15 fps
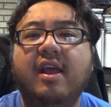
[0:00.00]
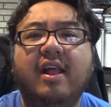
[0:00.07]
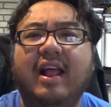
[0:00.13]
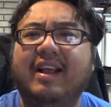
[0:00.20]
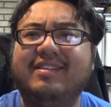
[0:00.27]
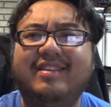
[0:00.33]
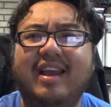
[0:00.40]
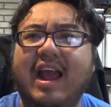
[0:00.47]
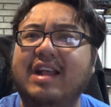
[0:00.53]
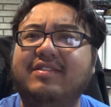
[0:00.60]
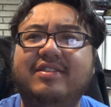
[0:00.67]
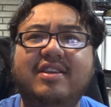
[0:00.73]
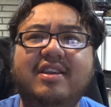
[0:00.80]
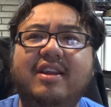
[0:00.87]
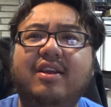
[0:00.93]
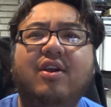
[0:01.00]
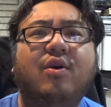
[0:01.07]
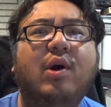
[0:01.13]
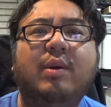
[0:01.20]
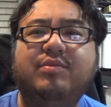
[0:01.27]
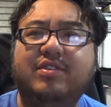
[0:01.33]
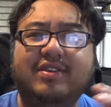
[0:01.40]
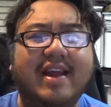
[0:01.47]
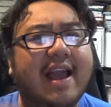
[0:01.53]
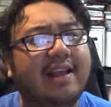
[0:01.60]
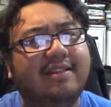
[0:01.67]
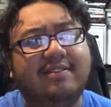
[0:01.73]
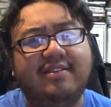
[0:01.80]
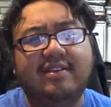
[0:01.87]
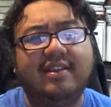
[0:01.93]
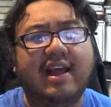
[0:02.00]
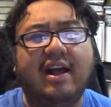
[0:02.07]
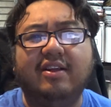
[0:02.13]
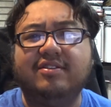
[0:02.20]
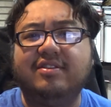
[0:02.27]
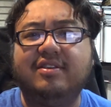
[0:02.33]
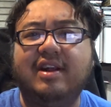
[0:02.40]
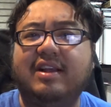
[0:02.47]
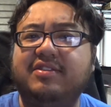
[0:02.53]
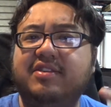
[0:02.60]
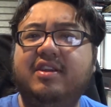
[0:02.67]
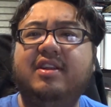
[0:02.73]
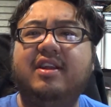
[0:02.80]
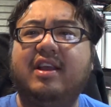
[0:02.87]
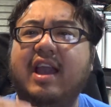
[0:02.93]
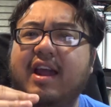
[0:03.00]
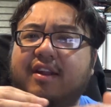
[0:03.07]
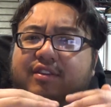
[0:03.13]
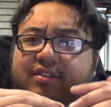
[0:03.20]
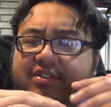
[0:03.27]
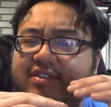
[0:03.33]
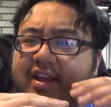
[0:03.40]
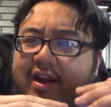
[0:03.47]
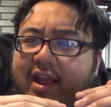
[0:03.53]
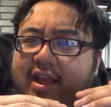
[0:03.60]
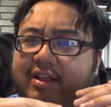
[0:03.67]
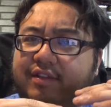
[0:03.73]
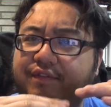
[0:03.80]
Like I said, I seen it go up to 19,000. I seen it kind of sit at the